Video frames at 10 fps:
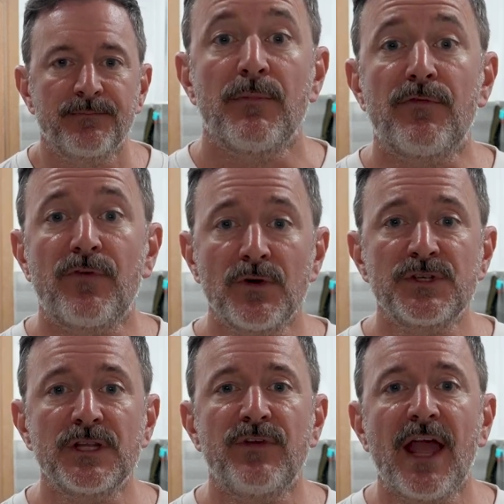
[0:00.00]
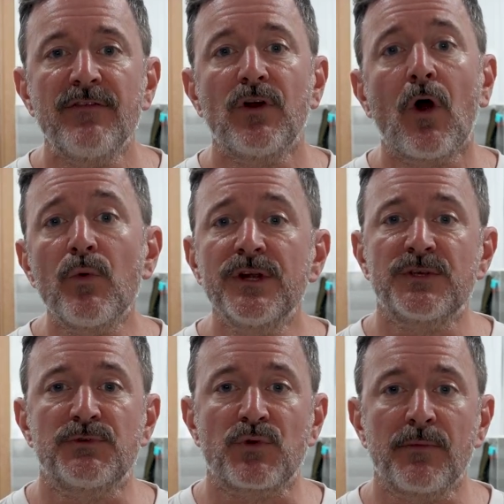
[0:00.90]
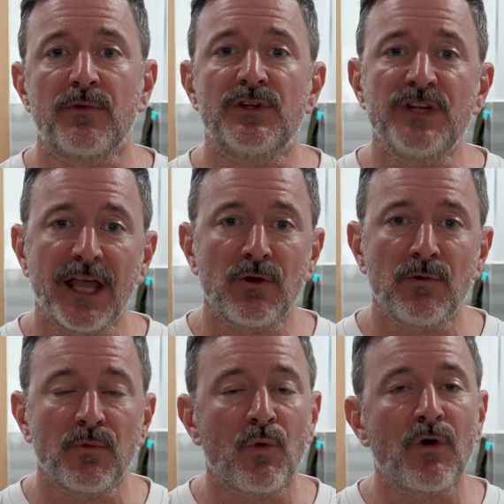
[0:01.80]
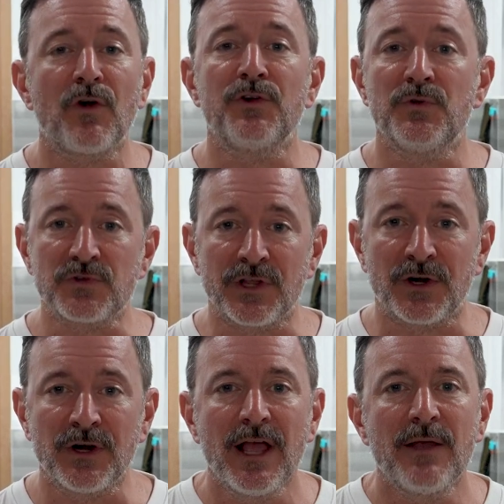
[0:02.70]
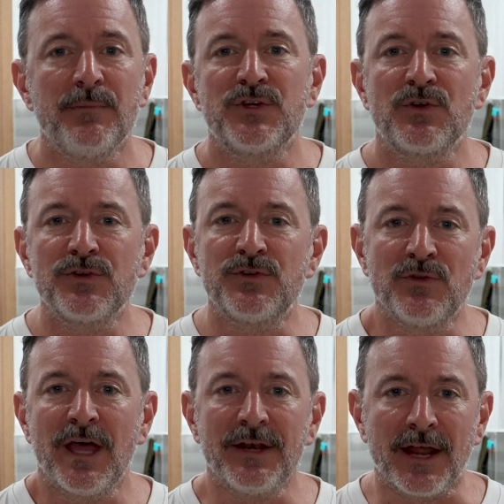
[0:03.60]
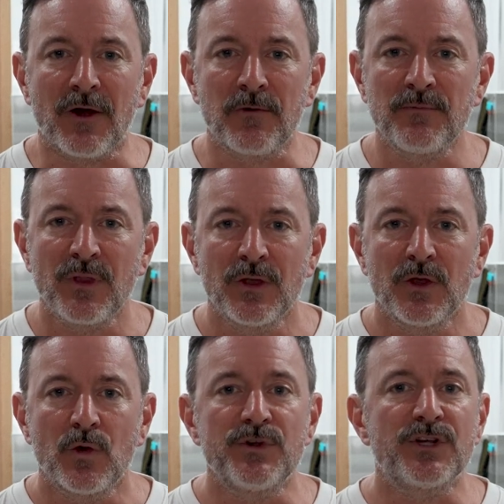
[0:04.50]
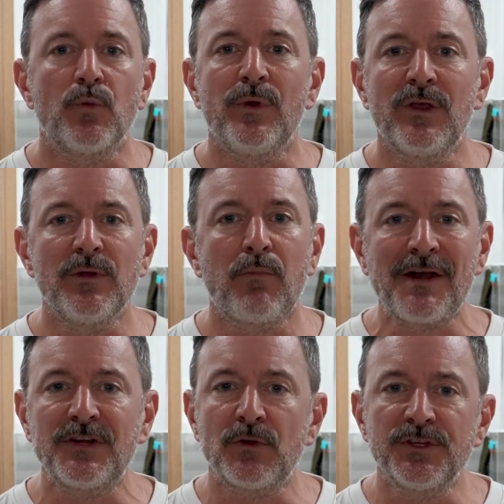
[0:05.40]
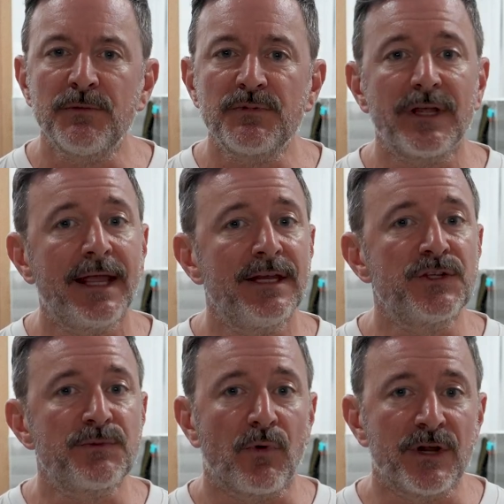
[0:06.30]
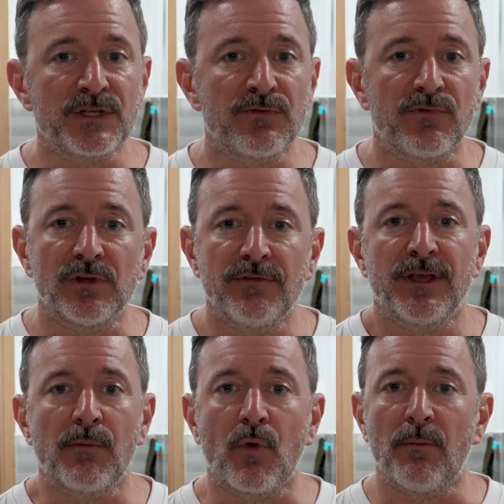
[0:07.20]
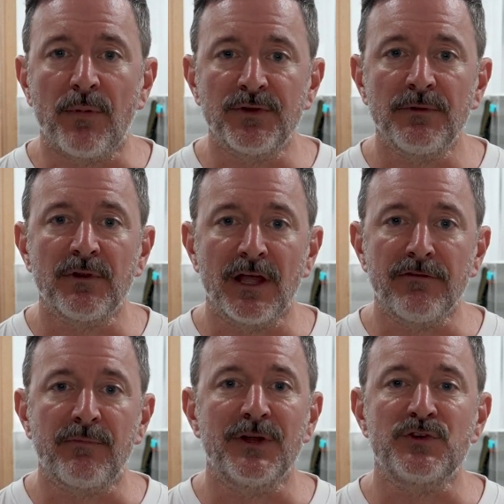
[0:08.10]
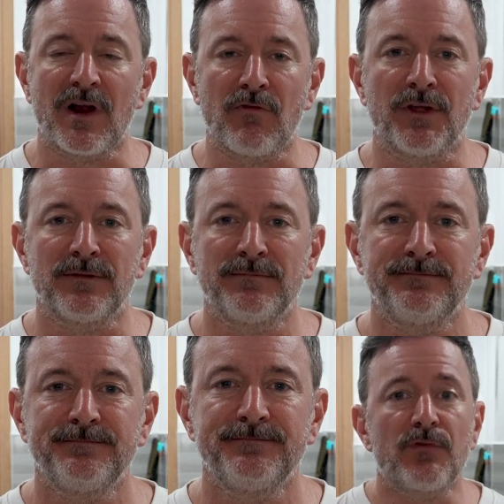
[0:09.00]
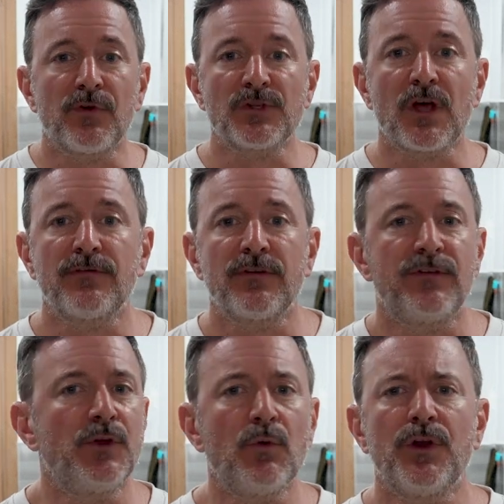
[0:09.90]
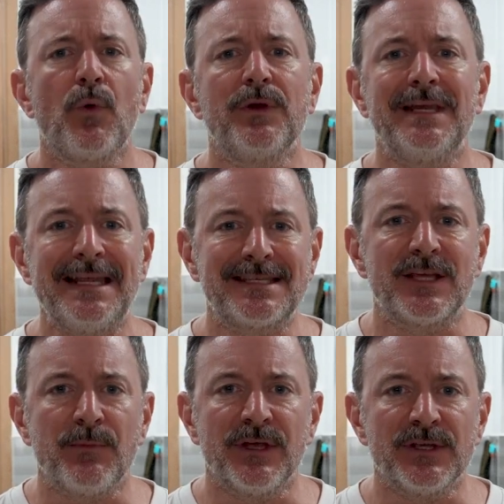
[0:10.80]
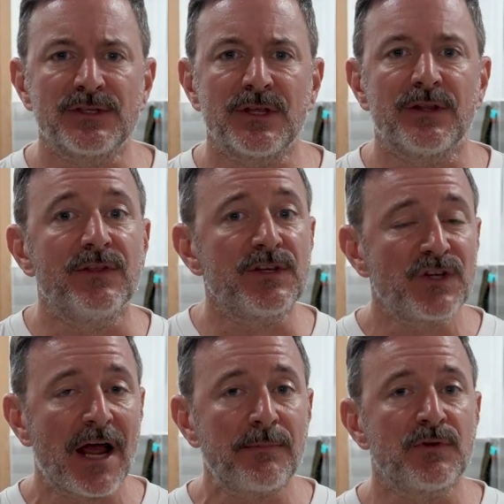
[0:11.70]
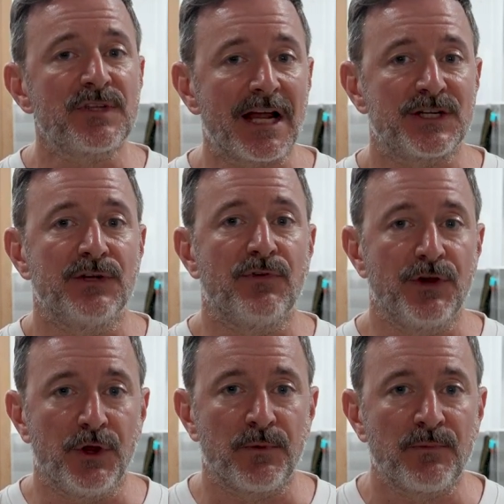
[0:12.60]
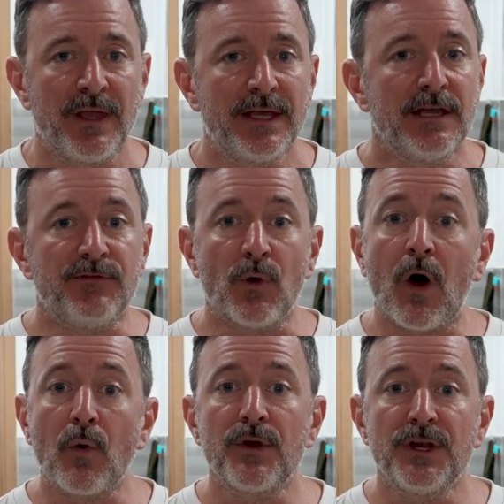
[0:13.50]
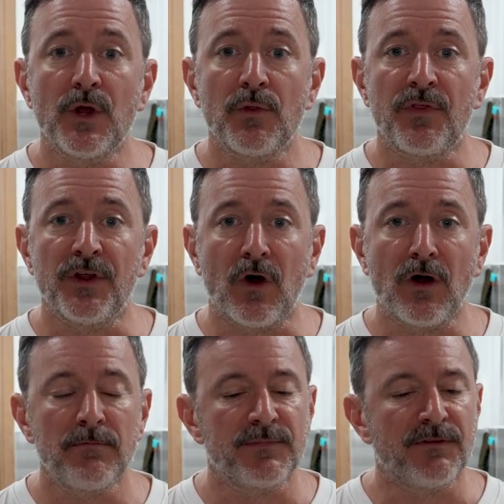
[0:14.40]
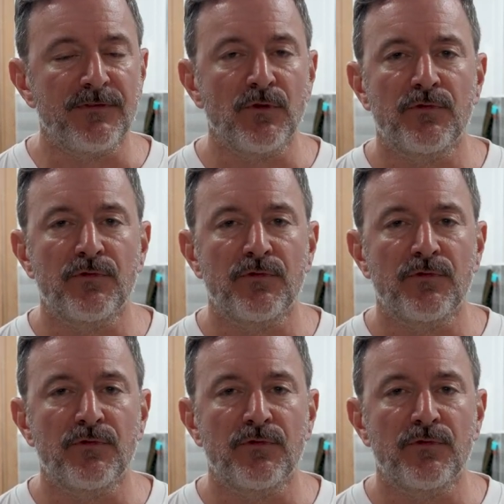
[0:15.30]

But first, if you haven't already subscribed to the channel or our newsletter, be sure to do that now. We share weekly practical tips and inspiration for living a more abundant life by traveling. First off, if you don't know what an eSIM is, then this chapter is actually for you. If you already know what they are, then feel